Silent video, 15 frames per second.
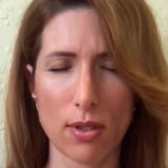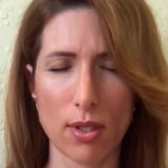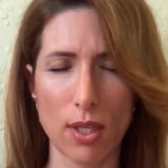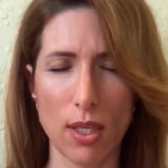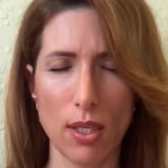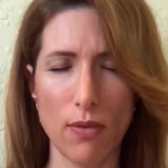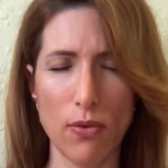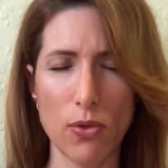
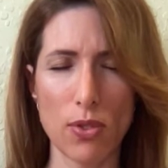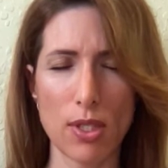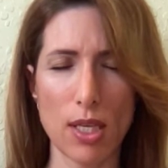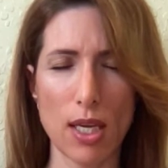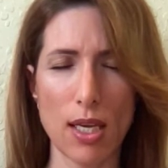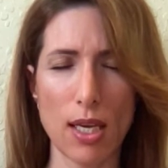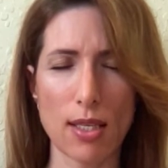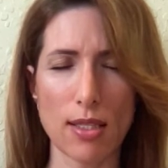And if you say
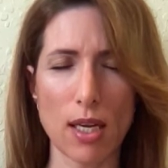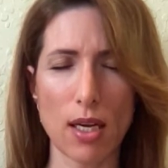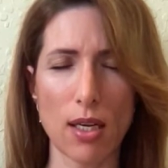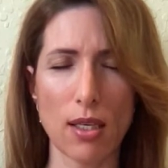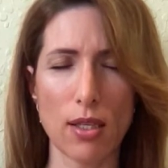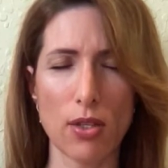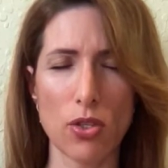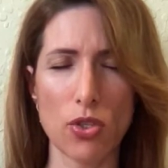yes,
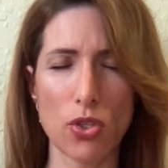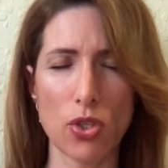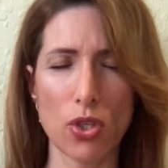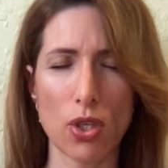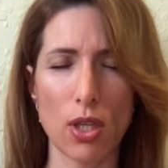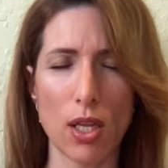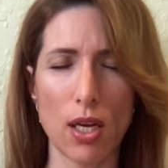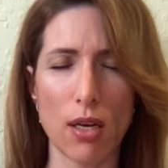unconditional
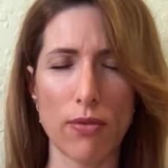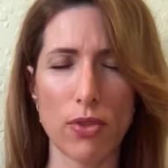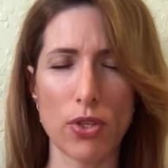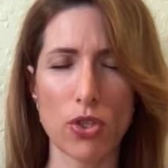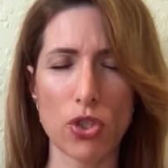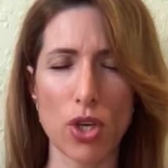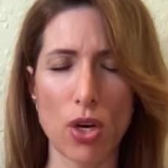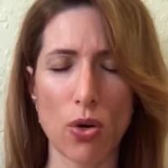love, the
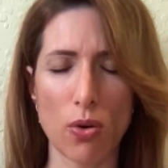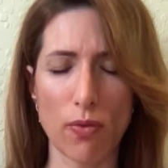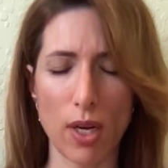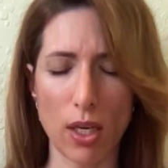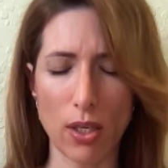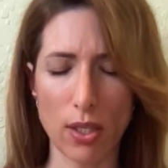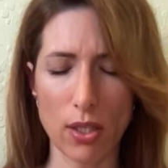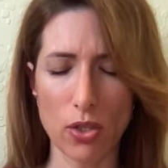shower of
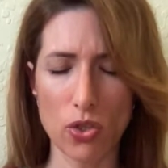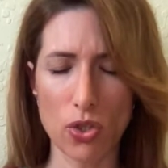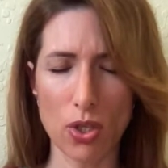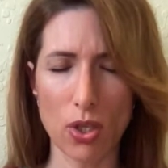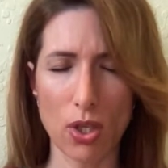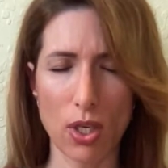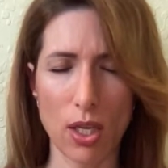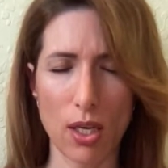
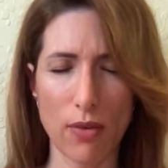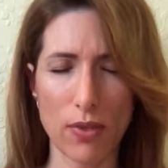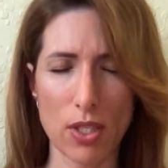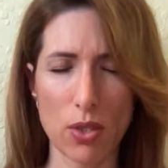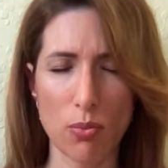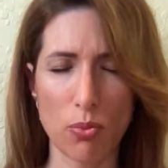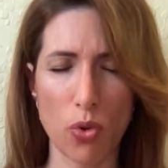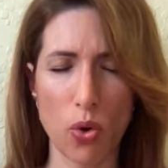unconditional love
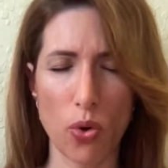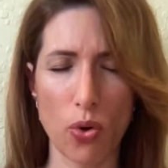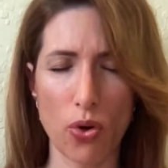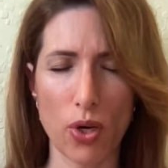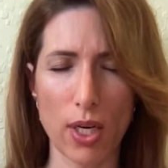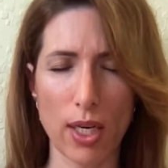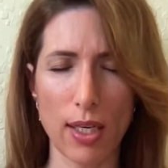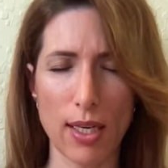is
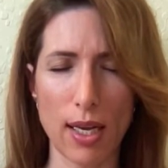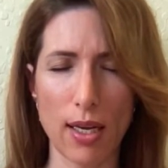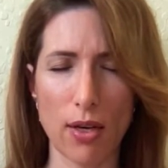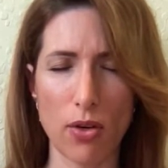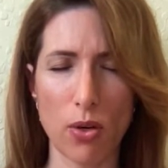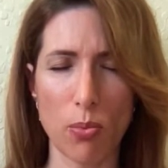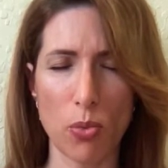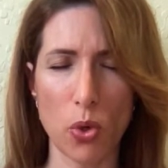pouring
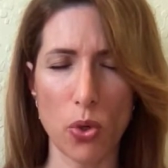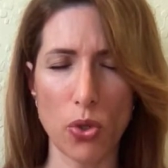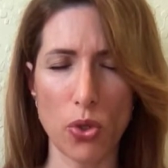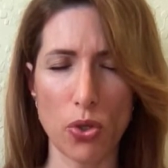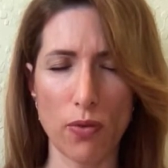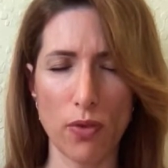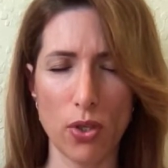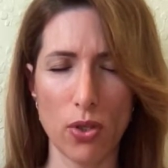down on both
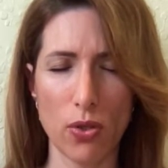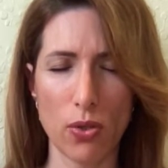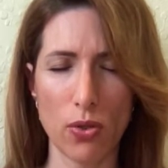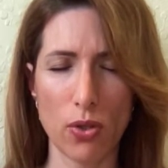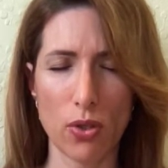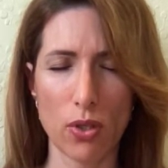of you